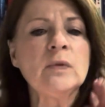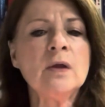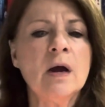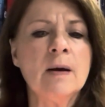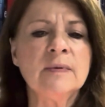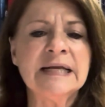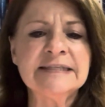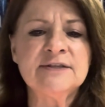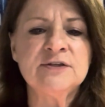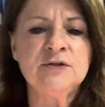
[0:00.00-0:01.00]

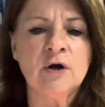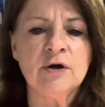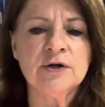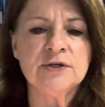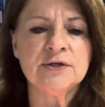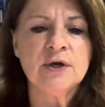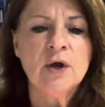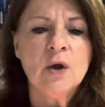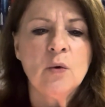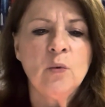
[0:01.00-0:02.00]
Let's start
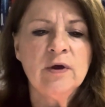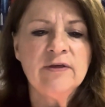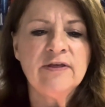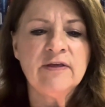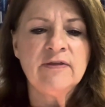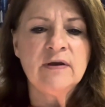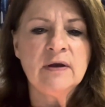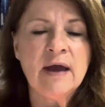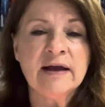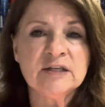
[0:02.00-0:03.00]
with
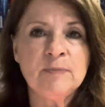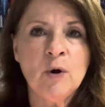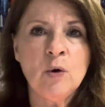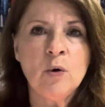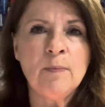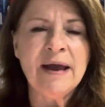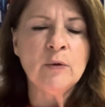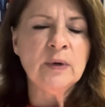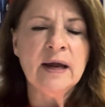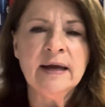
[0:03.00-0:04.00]
the expo. Back
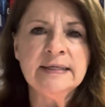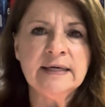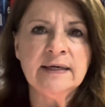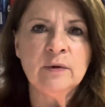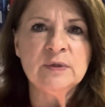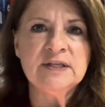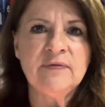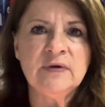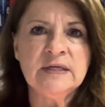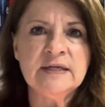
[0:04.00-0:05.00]
when I did it, it was at
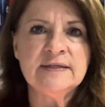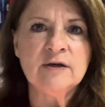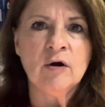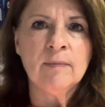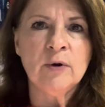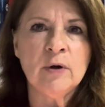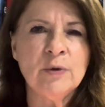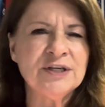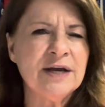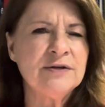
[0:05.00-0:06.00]
the DC Armory,
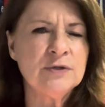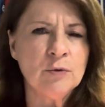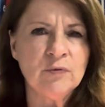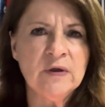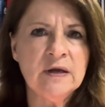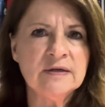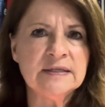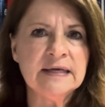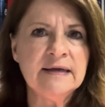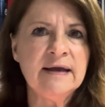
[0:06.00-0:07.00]
which I don't think is
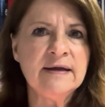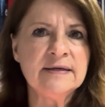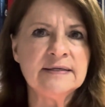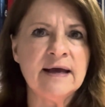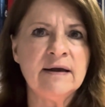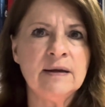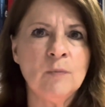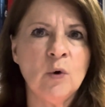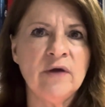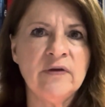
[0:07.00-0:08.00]
the case
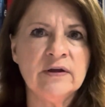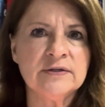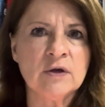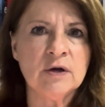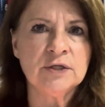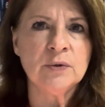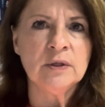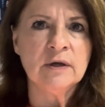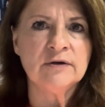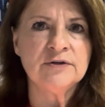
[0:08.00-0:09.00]
anymore. I think it's gone to a
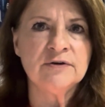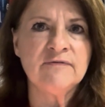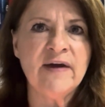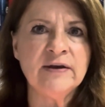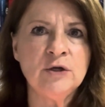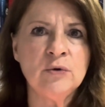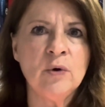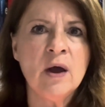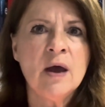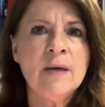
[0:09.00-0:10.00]
larger venue.
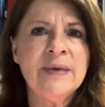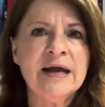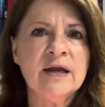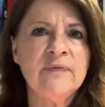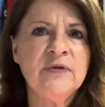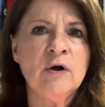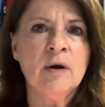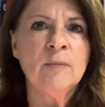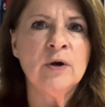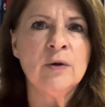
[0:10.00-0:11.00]
Back at the
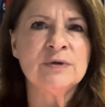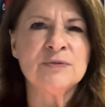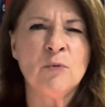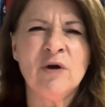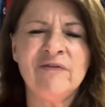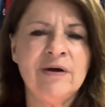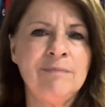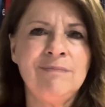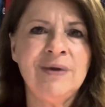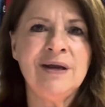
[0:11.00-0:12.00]
Armory, it was more of a
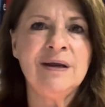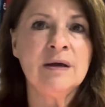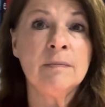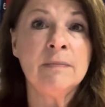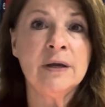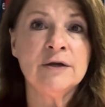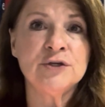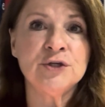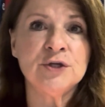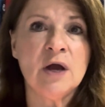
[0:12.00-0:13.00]

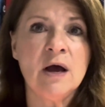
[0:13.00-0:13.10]
medium-ish